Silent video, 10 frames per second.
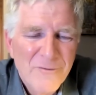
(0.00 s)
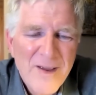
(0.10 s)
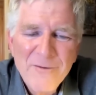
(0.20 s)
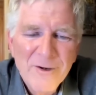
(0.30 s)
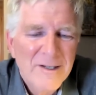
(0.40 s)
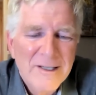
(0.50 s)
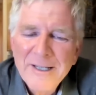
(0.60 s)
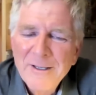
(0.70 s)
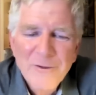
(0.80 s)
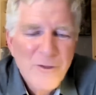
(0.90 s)
favorite
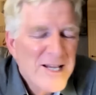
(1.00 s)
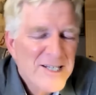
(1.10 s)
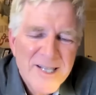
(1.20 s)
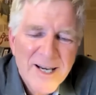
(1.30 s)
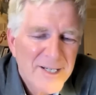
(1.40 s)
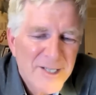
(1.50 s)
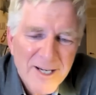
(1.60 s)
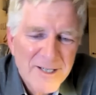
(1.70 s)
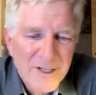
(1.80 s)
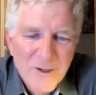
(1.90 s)
little things that I
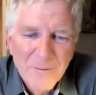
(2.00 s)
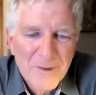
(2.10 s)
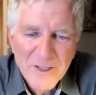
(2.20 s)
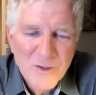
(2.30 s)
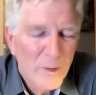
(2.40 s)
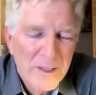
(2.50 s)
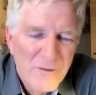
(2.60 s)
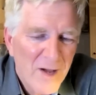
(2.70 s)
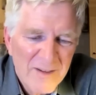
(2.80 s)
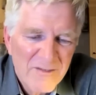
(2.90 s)
take to Europe, the
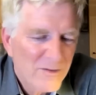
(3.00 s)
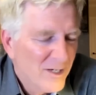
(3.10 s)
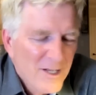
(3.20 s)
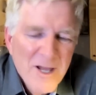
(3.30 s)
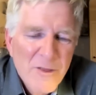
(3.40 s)
25 uh,